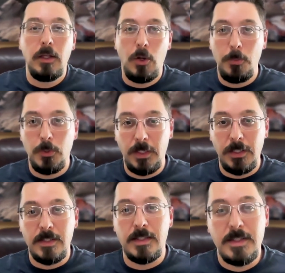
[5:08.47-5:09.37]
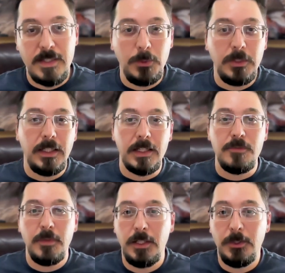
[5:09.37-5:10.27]
Hope you like this. See you in the next
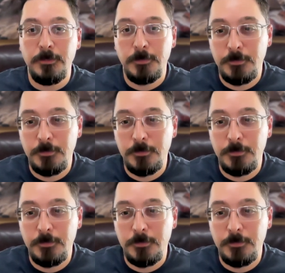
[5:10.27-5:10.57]
video.